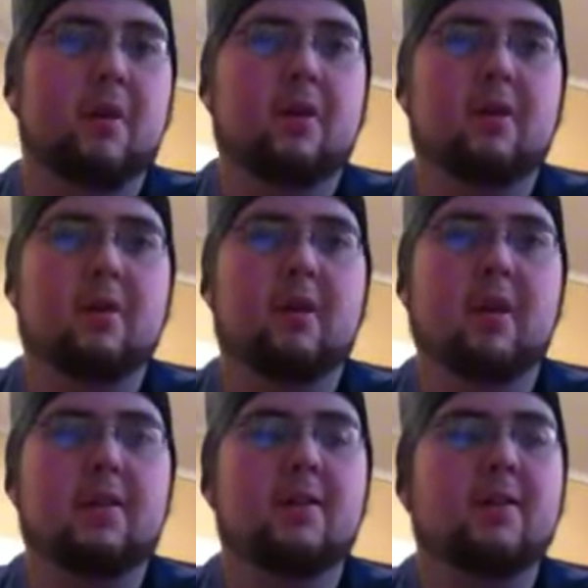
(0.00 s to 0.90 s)
my whole
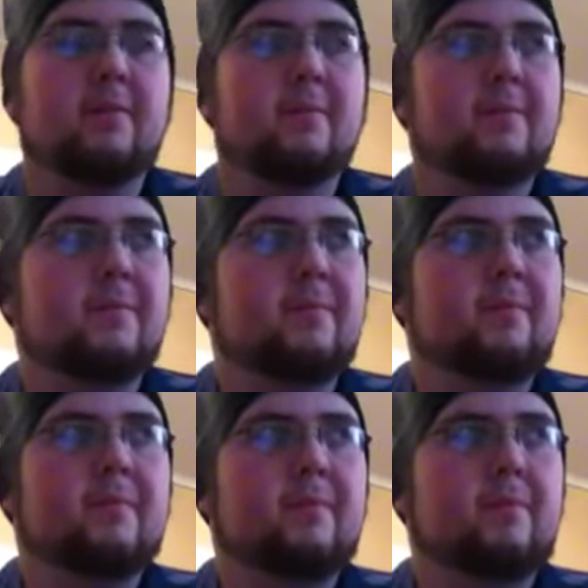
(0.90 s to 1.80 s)
collection.
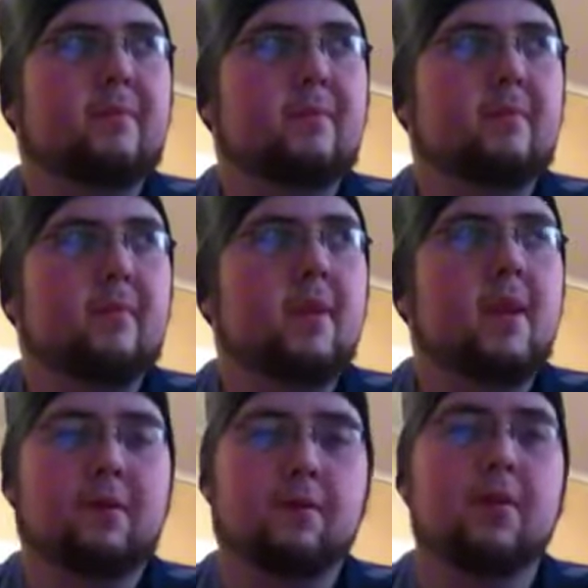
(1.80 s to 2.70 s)

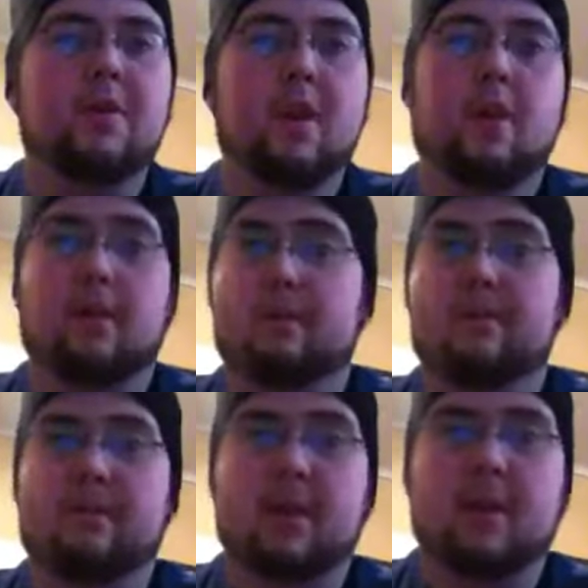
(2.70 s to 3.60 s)
And of course now I'm
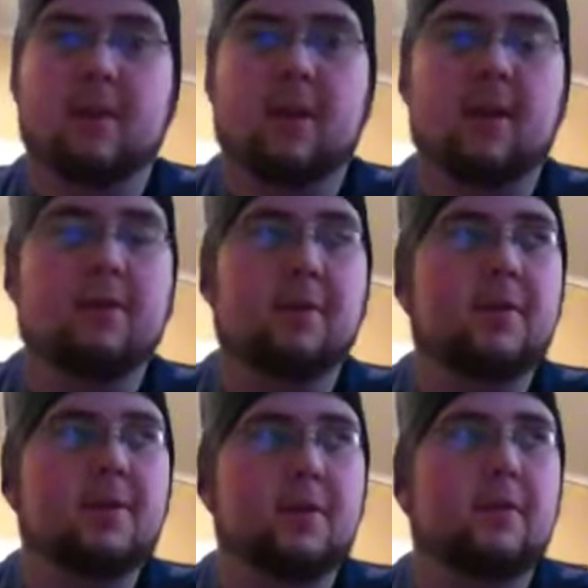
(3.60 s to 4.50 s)
getting back into
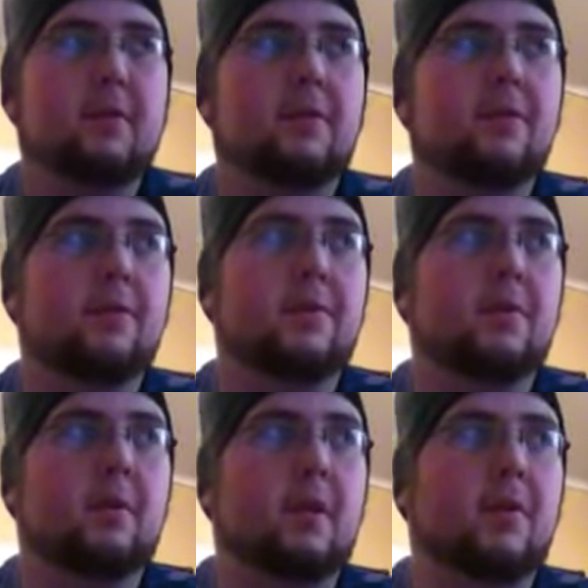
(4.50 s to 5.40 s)
it, so of course
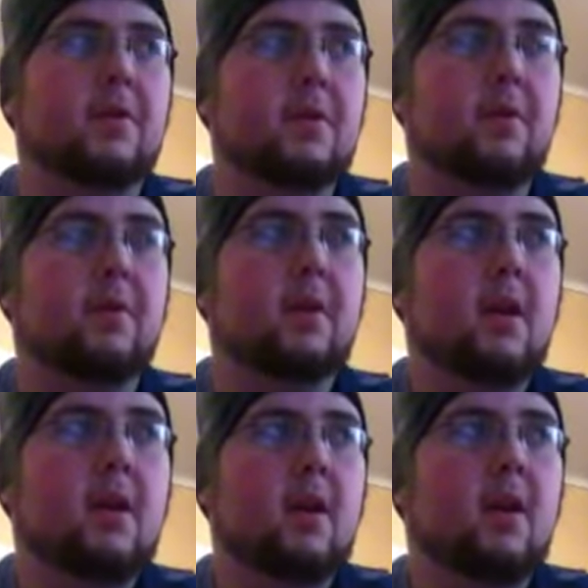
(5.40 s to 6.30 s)
Ogre Battle was sold.
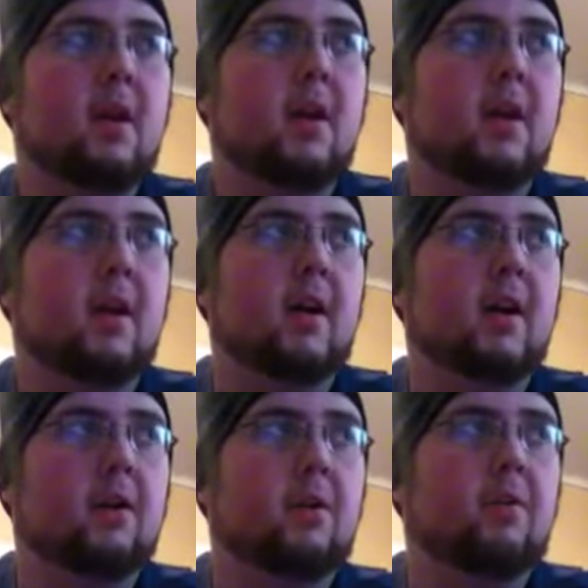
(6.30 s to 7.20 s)

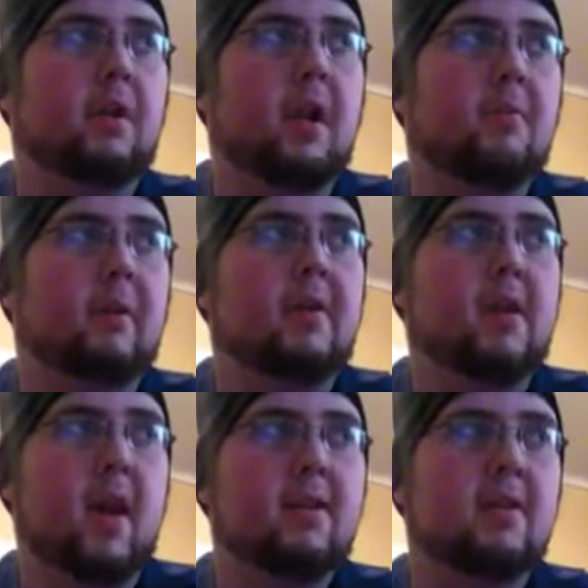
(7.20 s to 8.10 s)
A local game
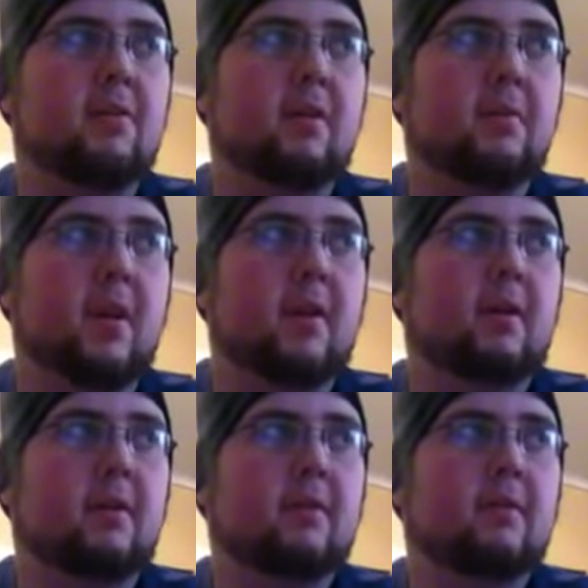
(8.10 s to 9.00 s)
place has Ogre
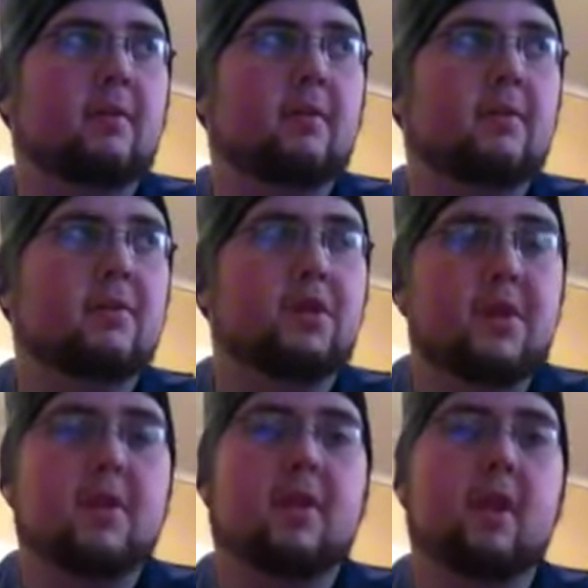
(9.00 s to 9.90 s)
Battle,
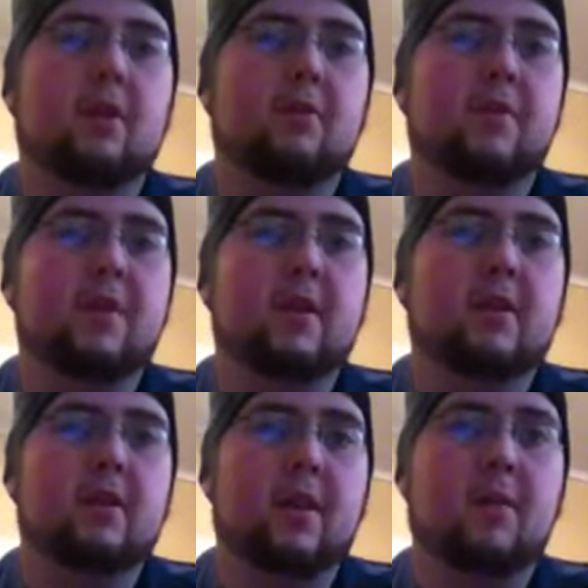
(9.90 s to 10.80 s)
just the card for
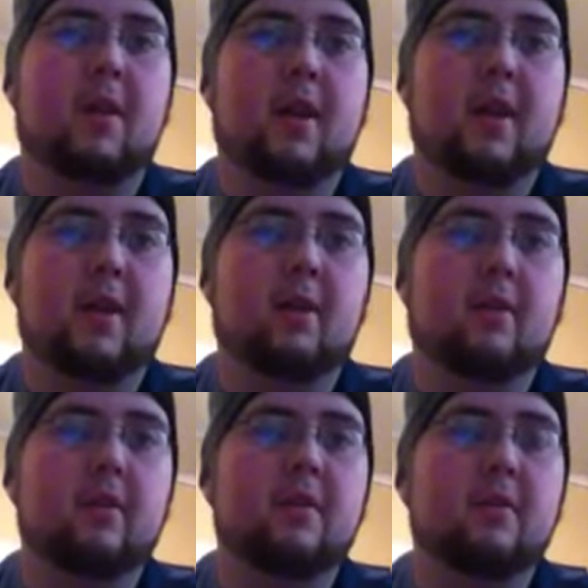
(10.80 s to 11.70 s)
sale, and they want
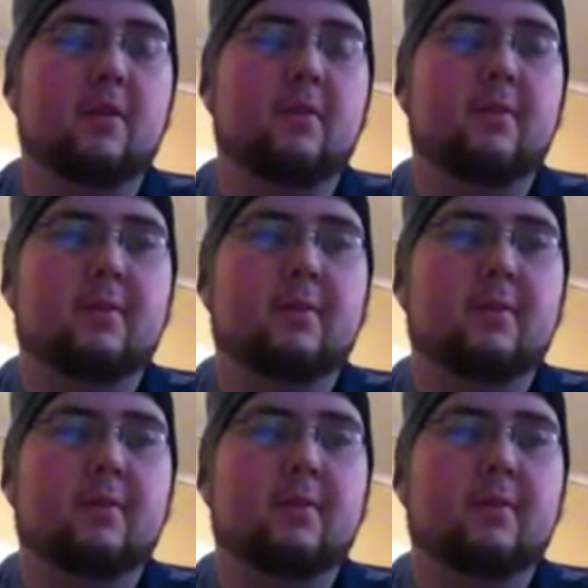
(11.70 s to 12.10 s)
$80, so